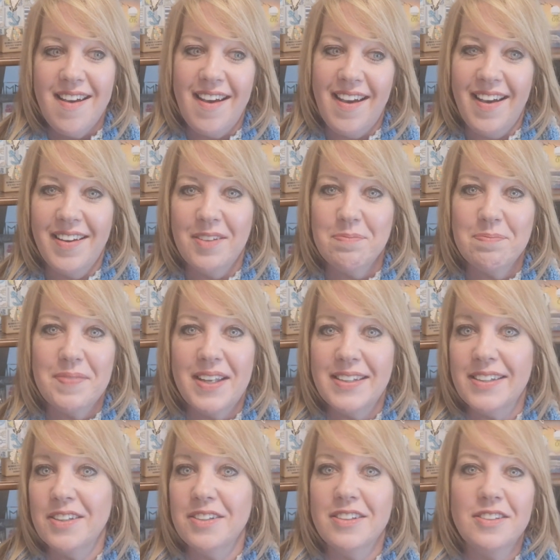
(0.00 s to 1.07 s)
a
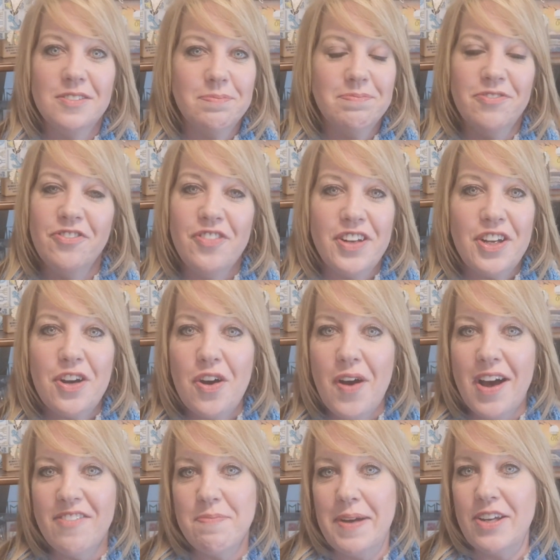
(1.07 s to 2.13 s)
little video
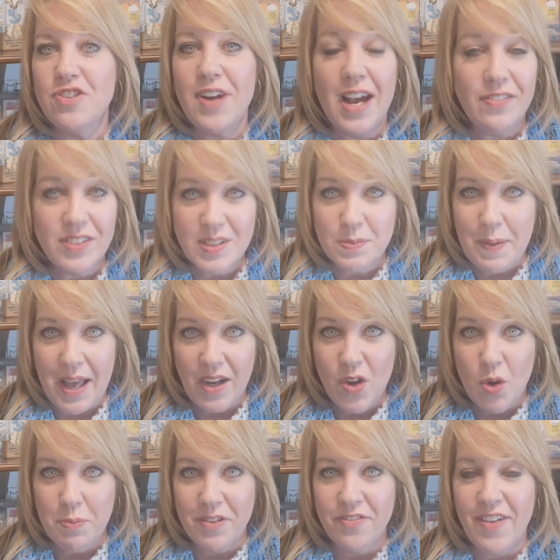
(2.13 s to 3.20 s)
of my travels back
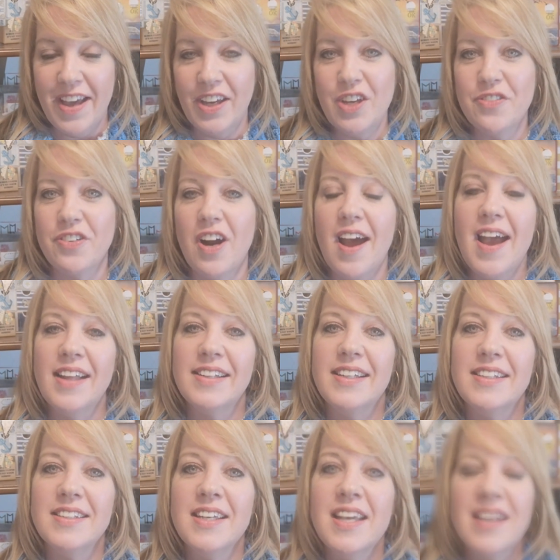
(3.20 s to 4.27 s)
home on Vancouver
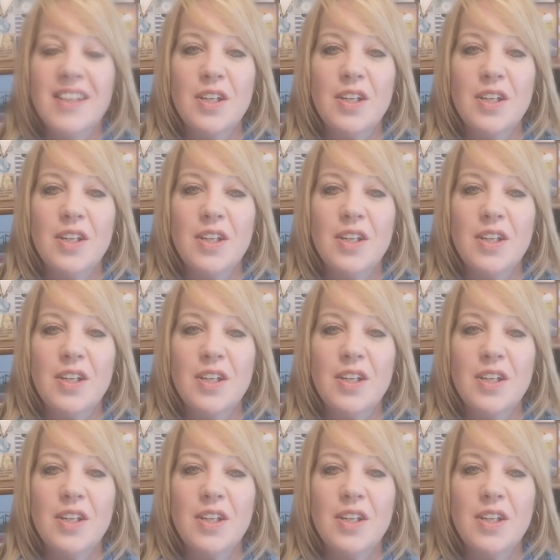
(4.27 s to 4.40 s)
Island.